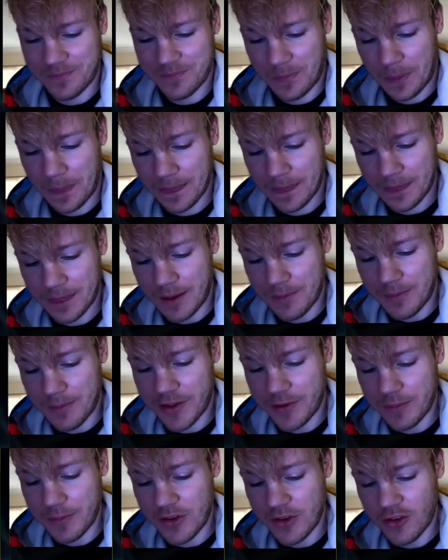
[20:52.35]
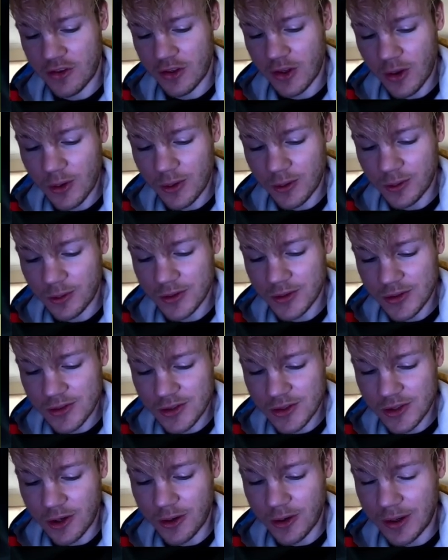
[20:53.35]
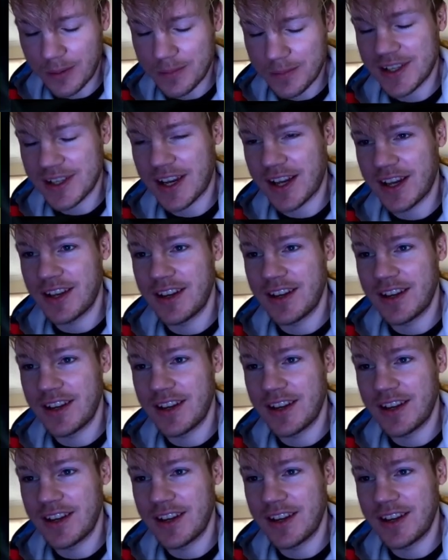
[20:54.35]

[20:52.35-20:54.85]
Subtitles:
That makes me so upset.